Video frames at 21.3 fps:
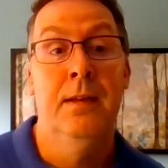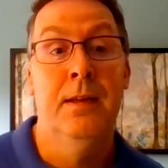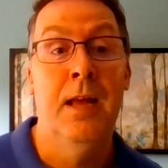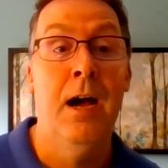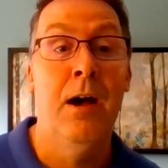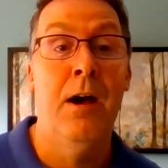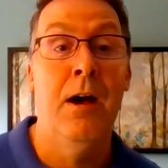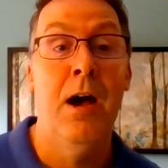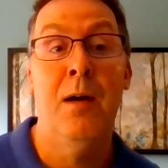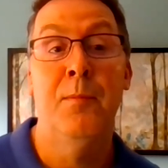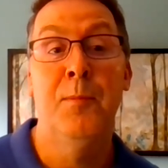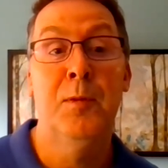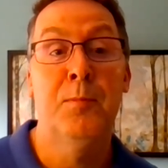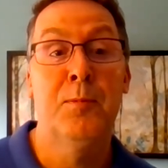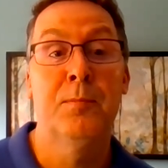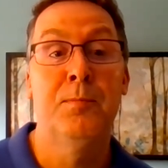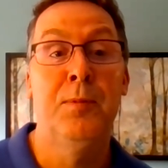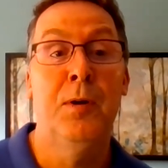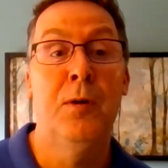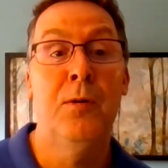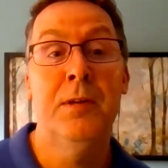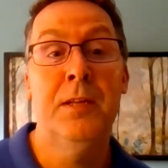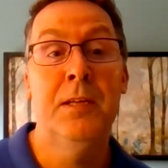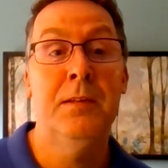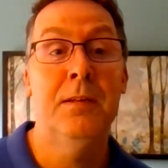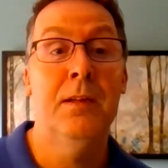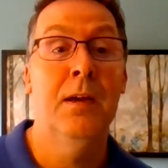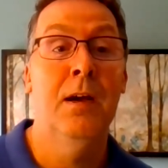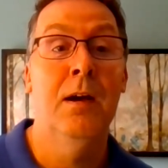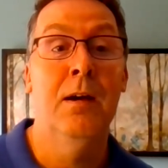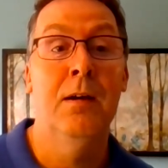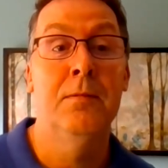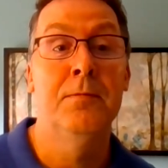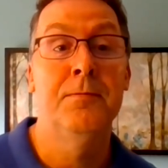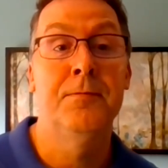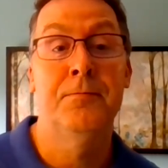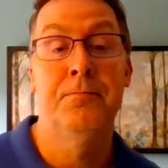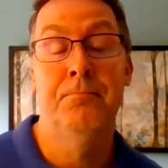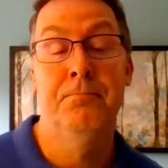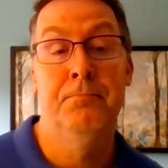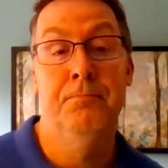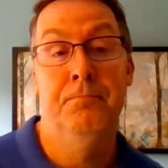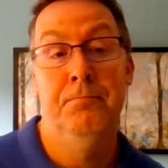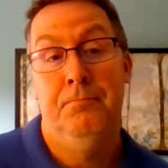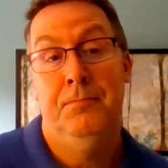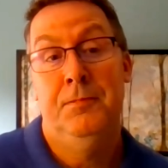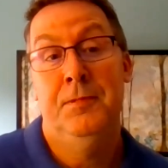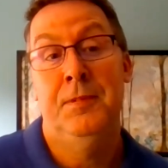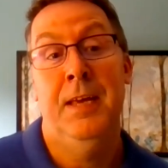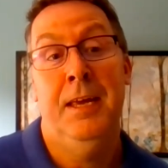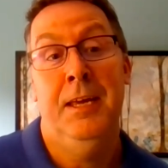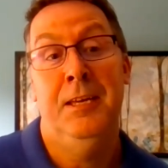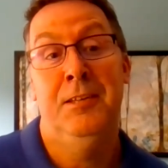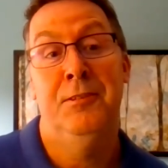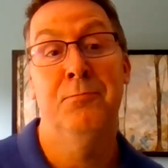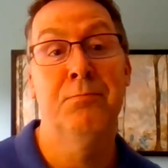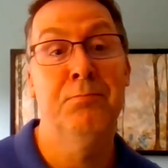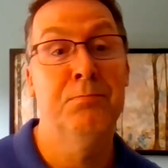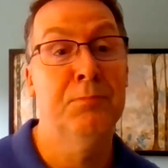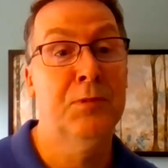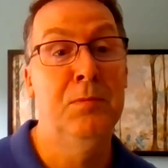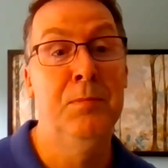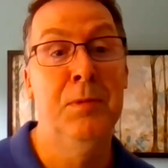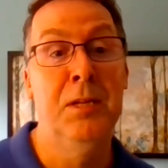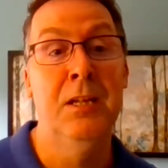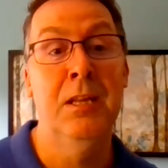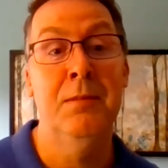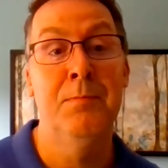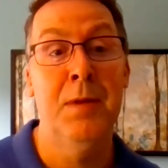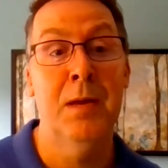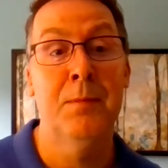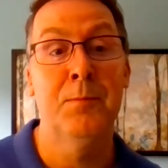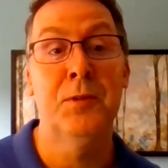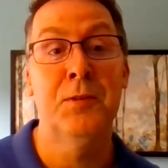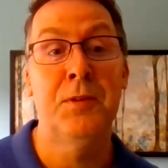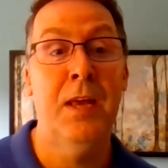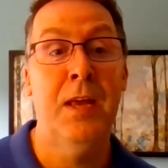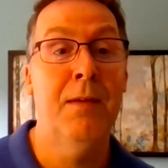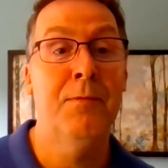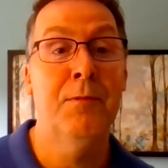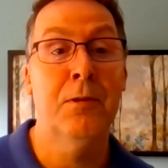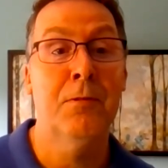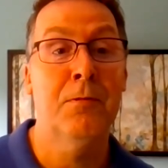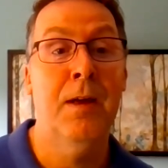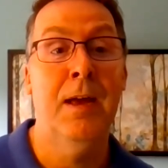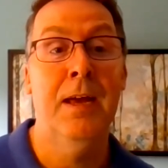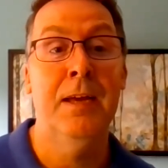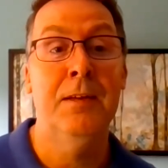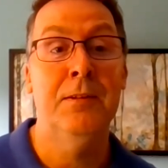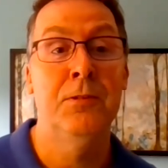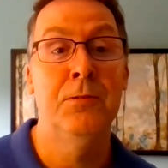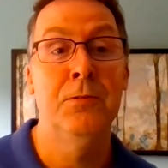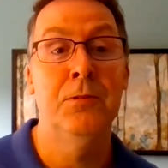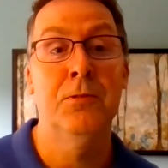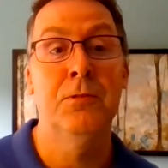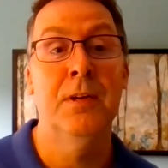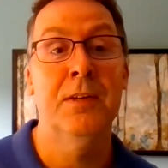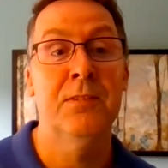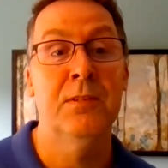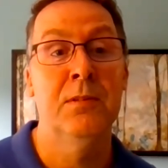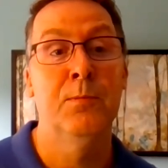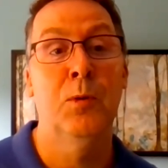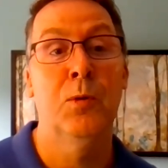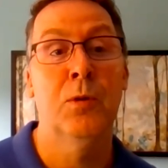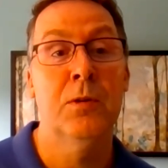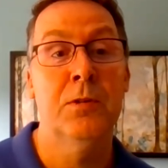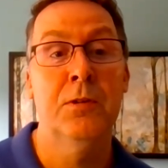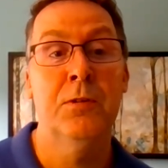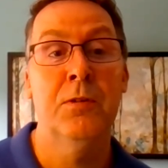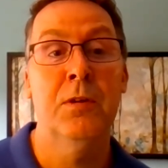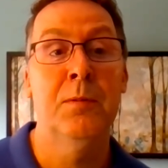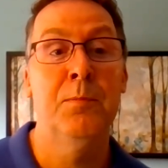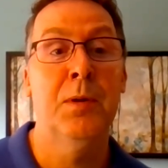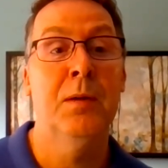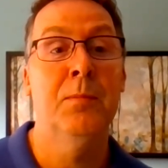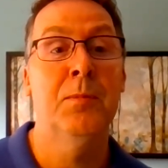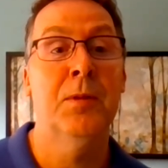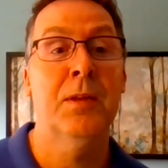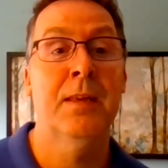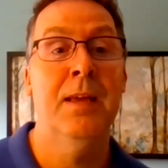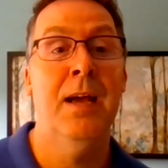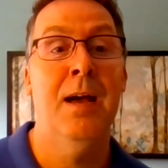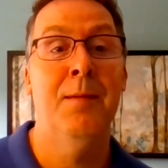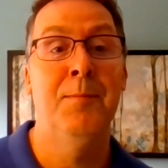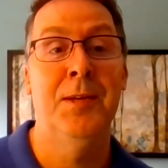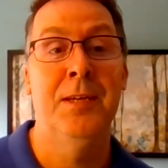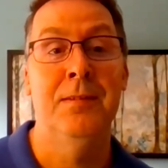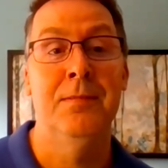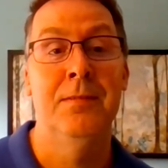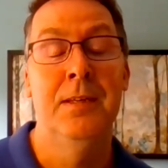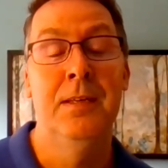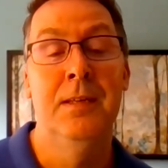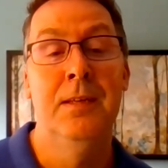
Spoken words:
Now, I'm a proponent of saying community members have their right to address the board during public comment.